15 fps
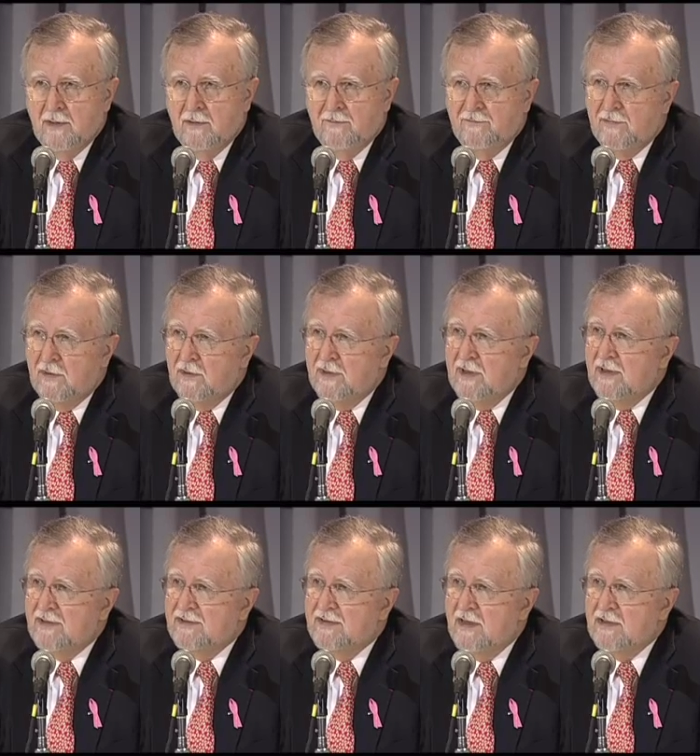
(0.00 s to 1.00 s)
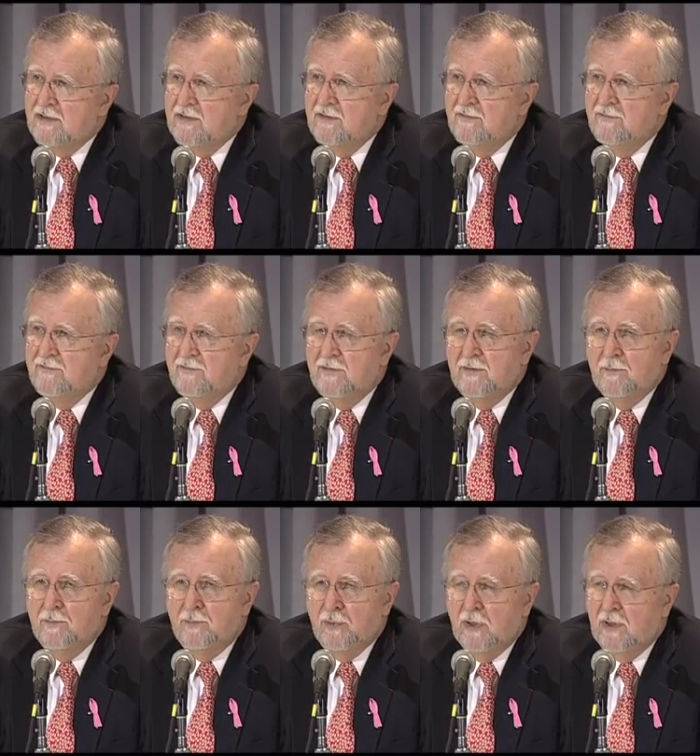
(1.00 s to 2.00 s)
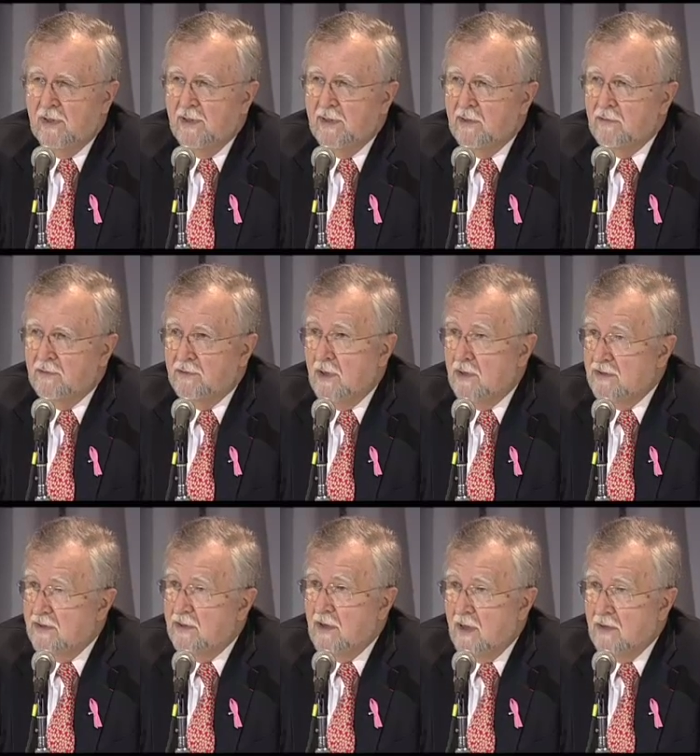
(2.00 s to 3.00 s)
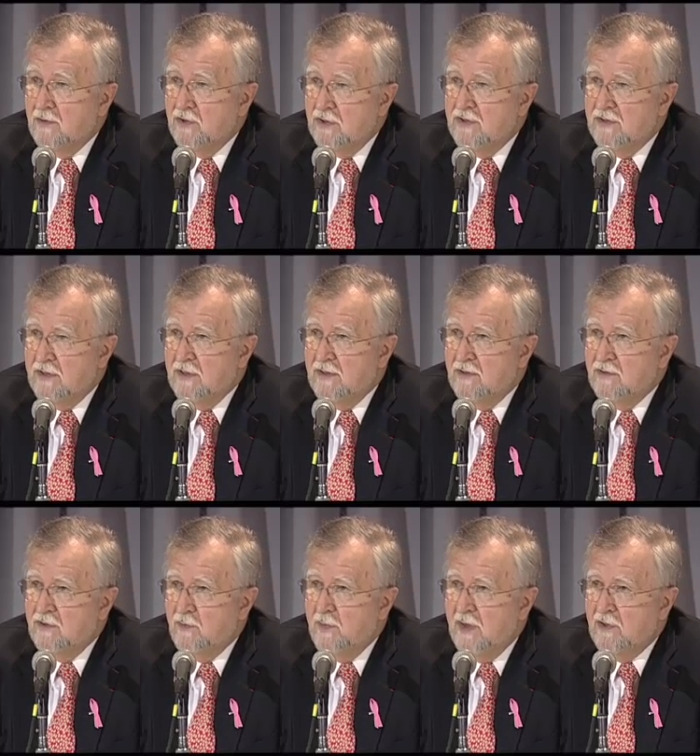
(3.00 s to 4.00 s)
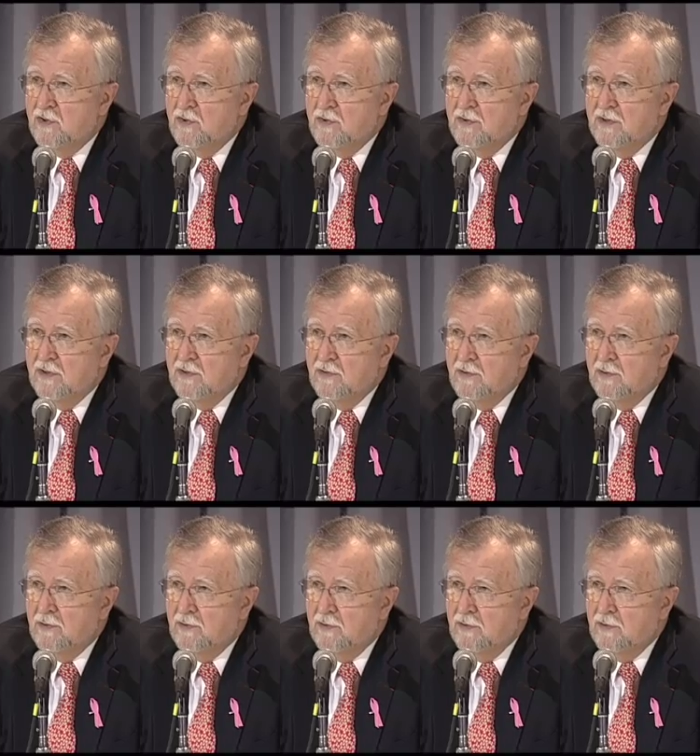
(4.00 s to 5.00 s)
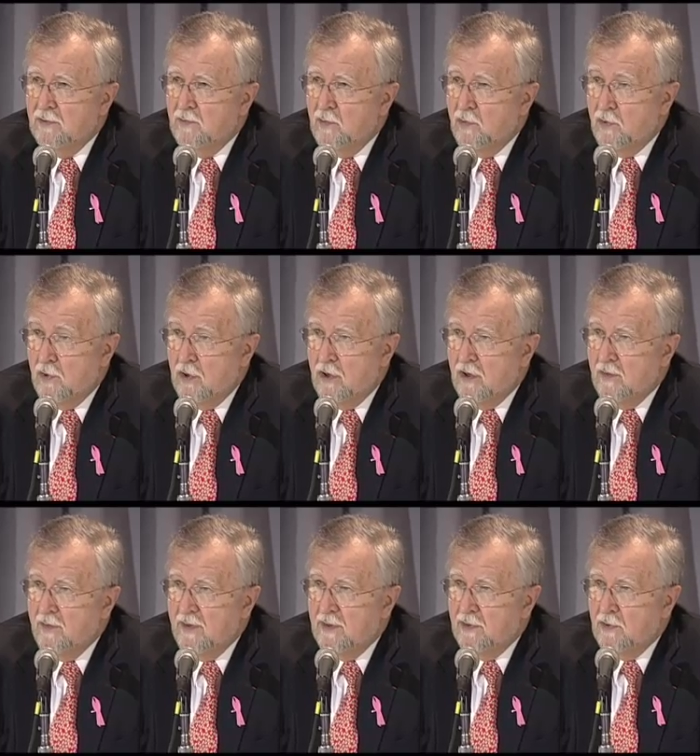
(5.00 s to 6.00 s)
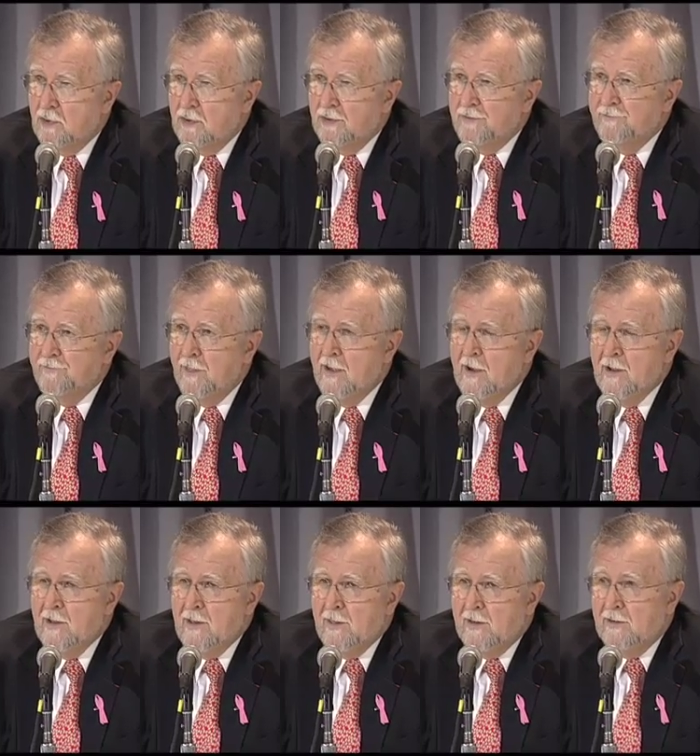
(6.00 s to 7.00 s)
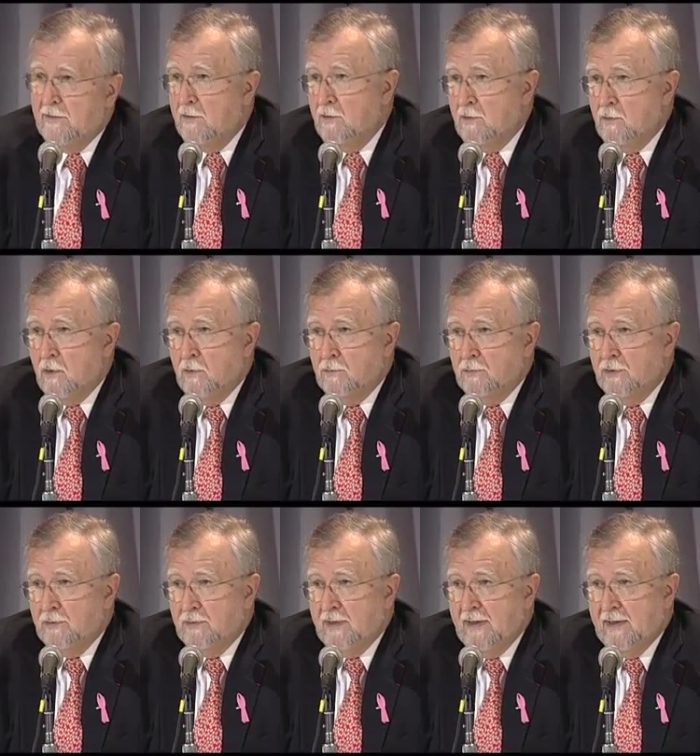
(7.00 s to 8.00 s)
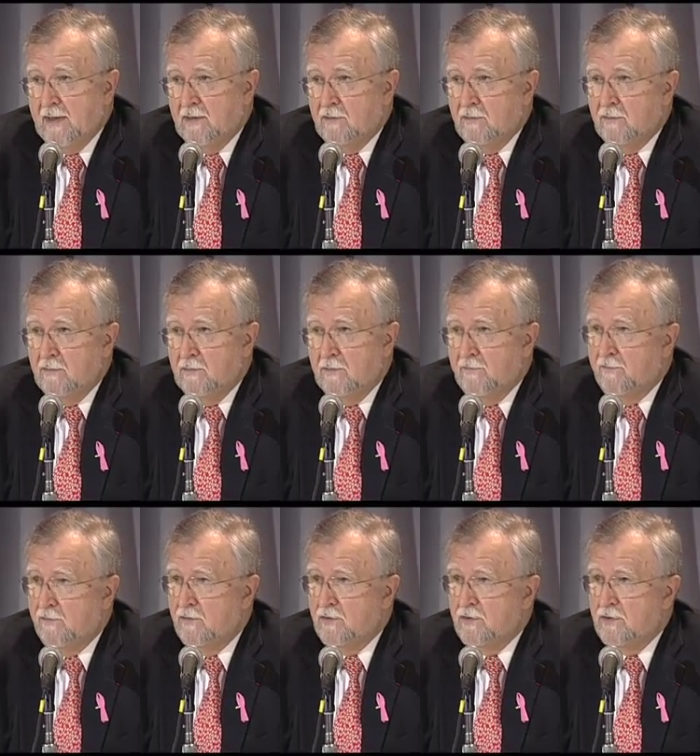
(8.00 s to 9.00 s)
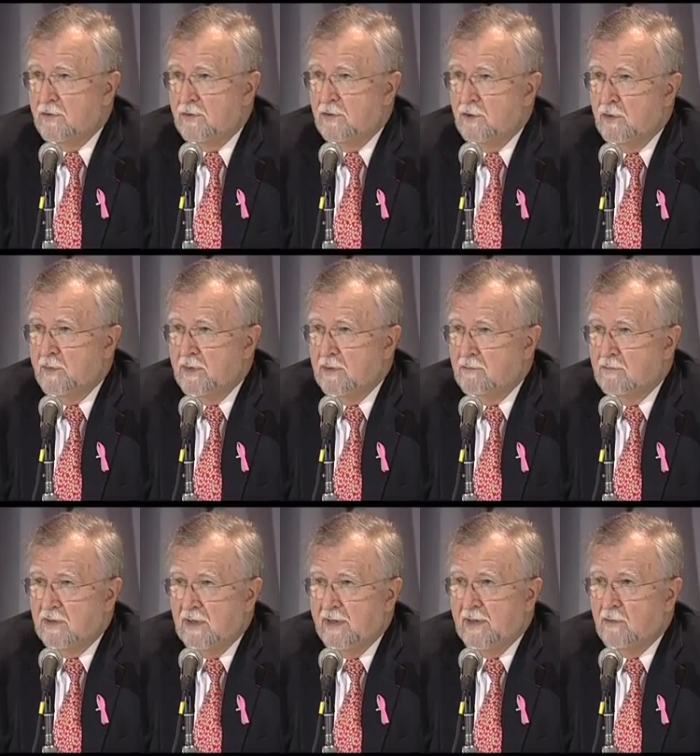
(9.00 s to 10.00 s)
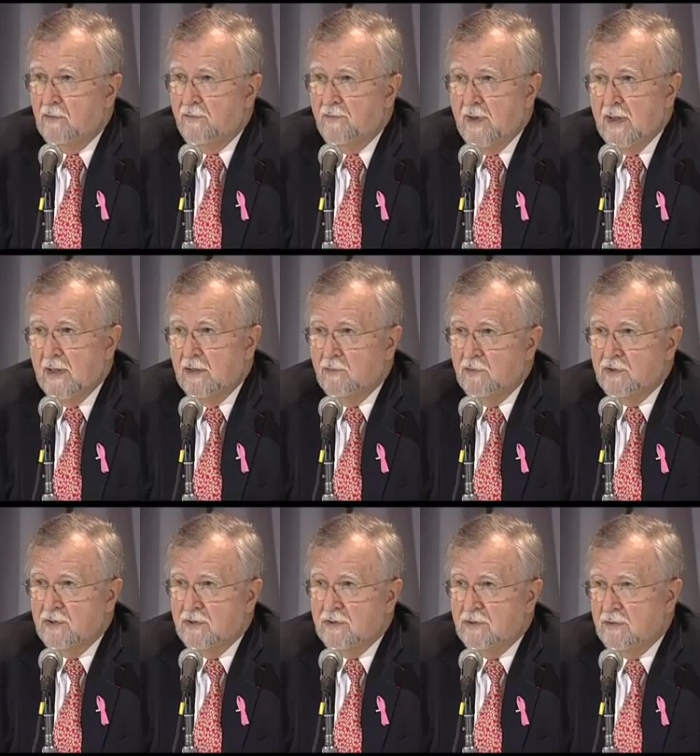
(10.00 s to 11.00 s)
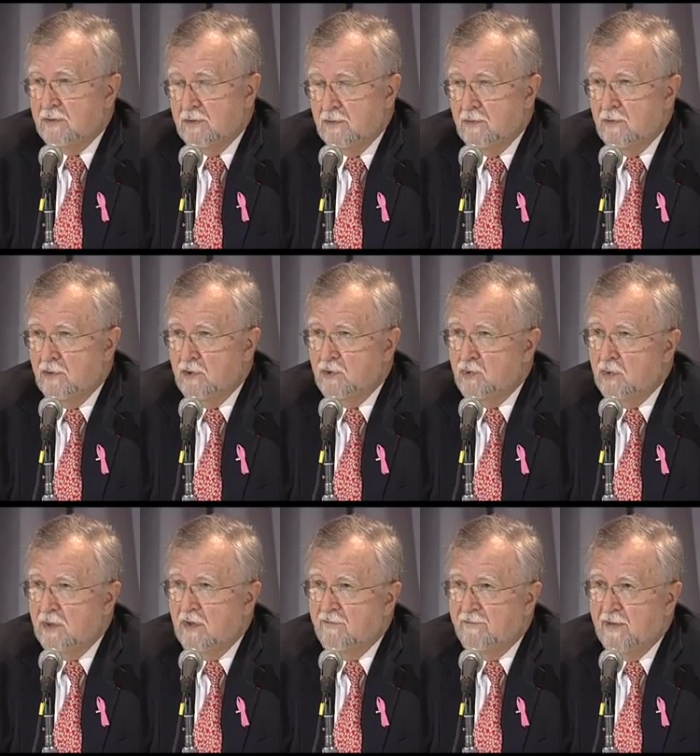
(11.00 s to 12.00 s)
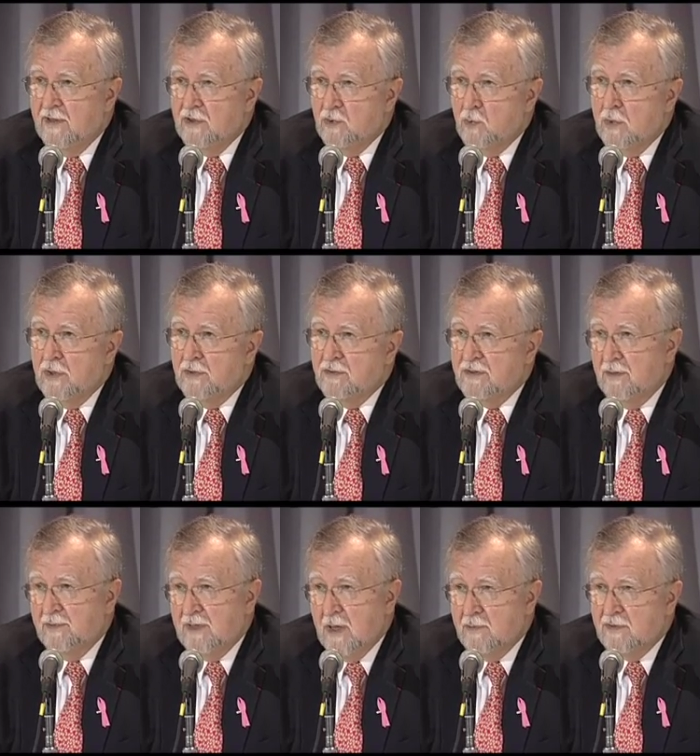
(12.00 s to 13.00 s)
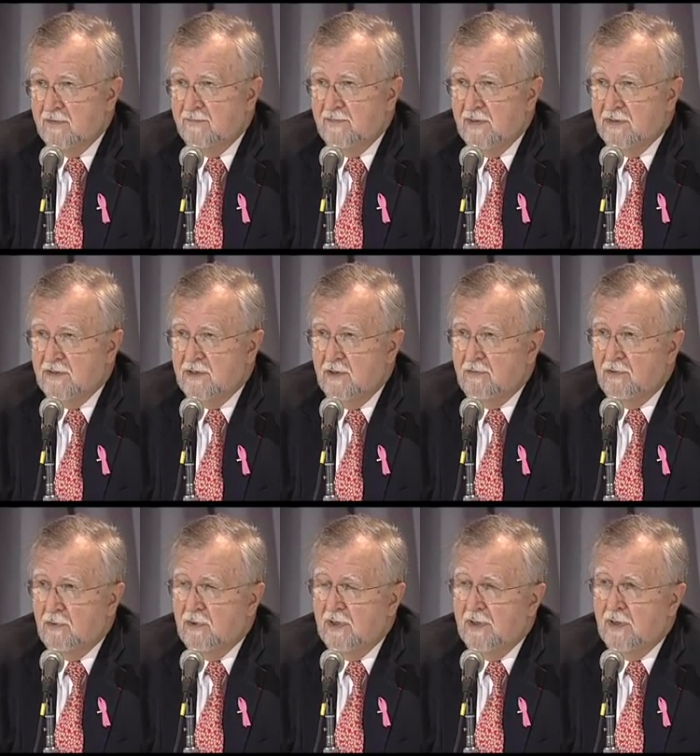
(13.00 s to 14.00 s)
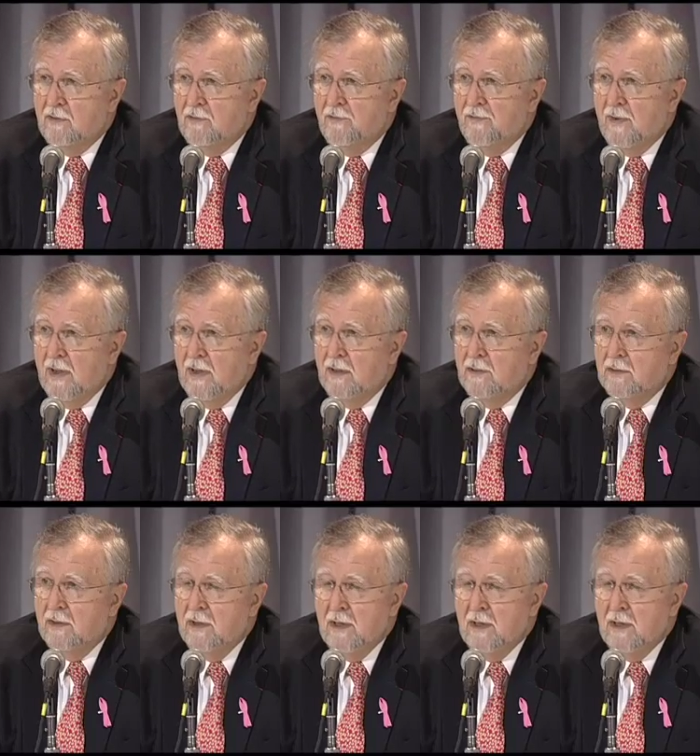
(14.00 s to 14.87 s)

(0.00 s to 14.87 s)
fairly extensive preclinical toxicology studies to make sure that you don't do more harm than good. And then you take it to the first human clinical trial, which is usually a phase 1, sometimes a phase 0 clinical trial,